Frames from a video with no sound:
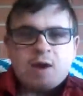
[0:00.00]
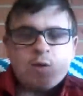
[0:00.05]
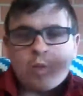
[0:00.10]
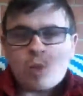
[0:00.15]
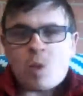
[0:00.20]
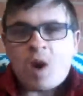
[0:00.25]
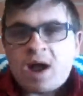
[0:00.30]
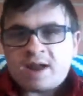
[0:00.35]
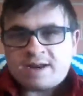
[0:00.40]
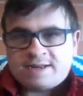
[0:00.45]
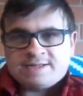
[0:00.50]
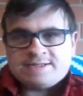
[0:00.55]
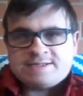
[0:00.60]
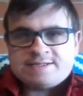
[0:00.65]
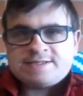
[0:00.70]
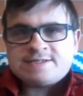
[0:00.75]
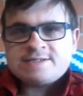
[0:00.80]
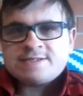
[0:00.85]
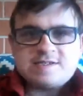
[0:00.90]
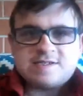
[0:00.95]
at
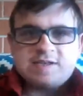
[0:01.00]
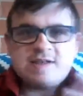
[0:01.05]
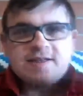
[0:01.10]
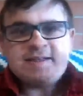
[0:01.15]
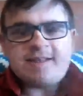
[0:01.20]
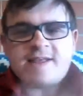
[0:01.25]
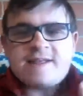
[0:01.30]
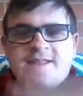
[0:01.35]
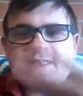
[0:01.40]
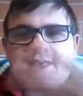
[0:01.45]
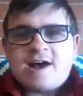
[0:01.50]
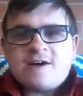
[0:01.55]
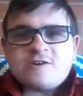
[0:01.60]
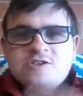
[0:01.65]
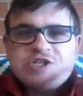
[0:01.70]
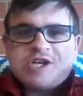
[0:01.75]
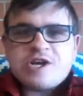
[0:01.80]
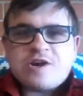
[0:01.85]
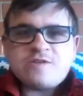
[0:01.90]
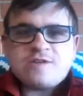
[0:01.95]
once. So then they tell
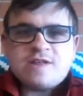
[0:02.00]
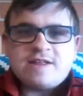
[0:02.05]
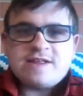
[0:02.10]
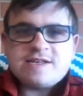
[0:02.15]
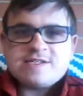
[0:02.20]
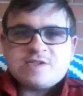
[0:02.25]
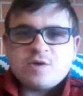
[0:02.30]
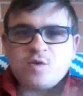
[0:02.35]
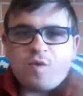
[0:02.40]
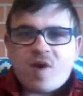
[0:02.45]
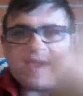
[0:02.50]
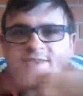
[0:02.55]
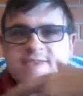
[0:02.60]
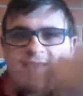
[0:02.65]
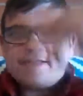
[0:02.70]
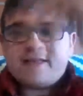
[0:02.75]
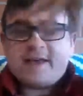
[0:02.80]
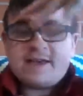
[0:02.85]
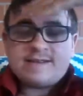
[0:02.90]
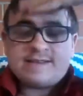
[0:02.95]
Gerald that there's a way
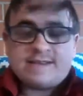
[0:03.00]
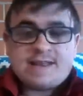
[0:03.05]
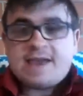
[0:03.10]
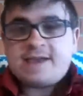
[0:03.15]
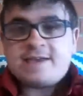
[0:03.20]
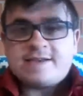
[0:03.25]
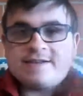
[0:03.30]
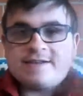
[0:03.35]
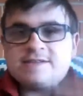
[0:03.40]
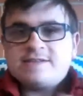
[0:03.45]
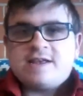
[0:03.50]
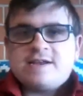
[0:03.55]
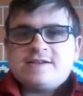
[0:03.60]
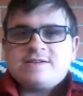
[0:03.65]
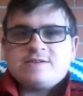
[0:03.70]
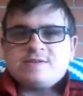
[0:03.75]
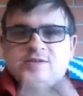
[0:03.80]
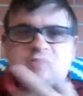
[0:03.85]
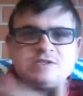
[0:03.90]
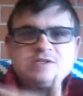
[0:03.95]
that like they can like
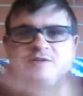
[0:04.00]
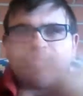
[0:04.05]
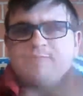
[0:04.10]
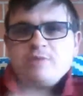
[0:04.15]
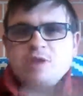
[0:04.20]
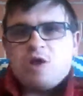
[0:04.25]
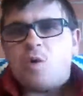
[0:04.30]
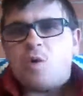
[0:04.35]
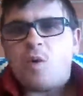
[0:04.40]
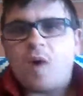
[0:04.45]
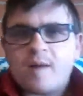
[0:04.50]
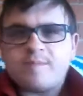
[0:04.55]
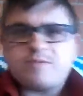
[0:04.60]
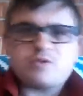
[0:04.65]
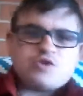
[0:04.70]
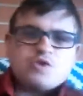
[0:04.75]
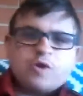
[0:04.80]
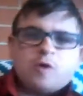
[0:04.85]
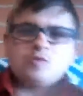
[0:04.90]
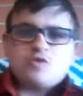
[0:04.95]
blow up
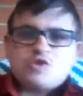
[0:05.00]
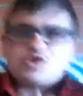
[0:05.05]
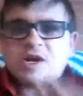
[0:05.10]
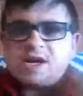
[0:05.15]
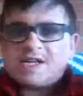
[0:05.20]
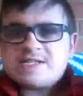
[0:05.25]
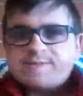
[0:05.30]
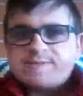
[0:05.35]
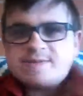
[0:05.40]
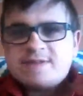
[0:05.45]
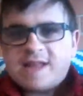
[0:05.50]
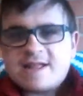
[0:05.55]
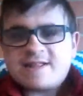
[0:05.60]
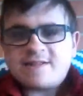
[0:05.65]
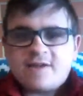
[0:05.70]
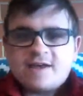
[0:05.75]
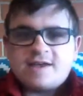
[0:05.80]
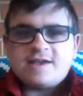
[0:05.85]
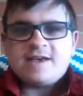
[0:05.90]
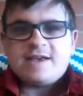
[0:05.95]
Troll Trace, but then
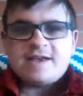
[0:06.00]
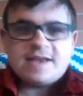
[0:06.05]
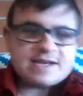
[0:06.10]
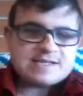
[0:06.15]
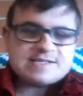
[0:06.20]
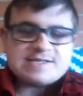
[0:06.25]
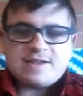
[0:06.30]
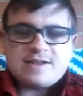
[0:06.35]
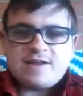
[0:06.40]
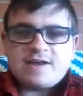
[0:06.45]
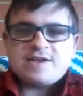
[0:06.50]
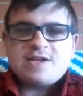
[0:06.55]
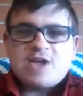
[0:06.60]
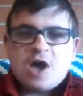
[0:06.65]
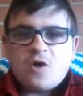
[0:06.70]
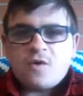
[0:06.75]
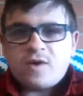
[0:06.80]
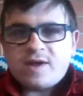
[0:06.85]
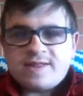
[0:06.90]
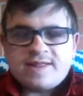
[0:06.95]
like he has to like
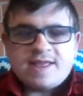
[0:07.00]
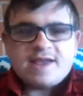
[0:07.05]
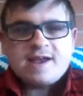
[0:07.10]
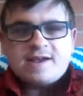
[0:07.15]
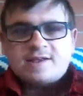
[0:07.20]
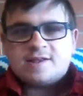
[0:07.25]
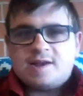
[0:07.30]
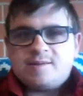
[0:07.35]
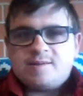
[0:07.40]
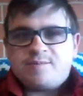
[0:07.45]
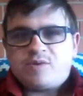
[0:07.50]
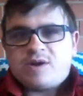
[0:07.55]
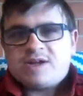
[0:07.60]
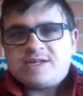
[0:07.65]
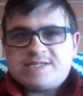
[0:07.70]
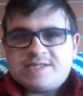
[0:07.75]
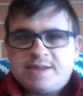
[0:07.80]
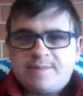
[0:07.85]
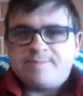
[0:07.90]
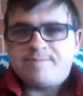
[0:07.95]
go in there and like
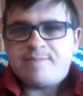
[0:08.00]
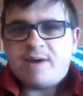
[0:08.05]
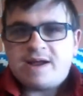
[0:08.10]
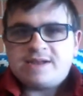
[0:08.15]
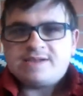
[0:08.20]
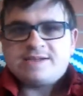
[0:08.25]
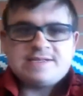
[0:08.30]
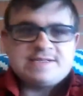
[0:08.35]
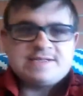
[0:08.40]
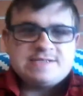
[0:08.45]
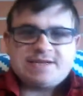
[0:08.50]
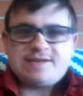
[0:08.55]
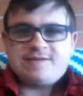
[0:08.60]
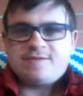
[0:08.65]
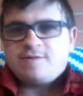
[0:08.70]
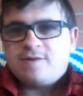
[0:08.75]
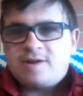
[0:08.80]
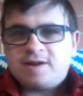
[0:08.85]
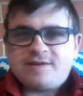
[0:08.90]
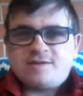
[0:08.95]
press some buttons or
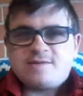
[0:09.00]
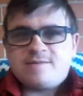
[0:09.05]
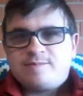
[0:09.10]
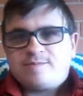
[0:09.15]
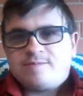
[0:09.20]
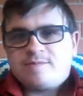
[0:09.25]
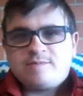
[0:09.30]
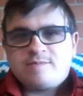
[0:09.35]
what,